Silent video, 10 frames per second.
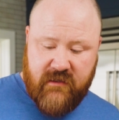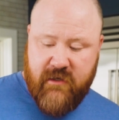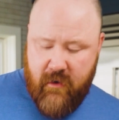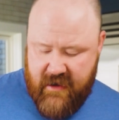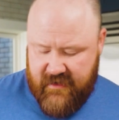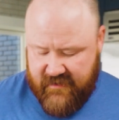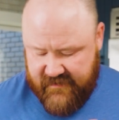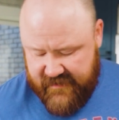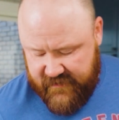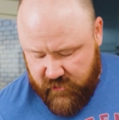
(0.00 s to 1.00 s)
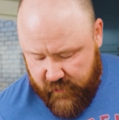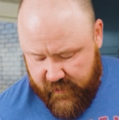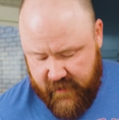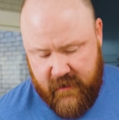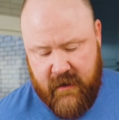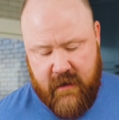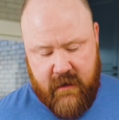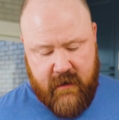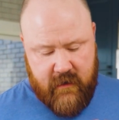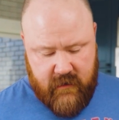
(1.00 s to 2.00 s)
let's go ahead and get this thing turned on.
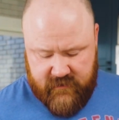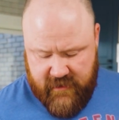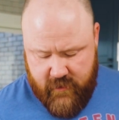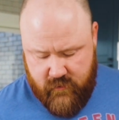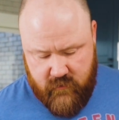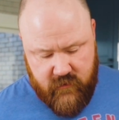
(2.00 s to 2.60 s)
So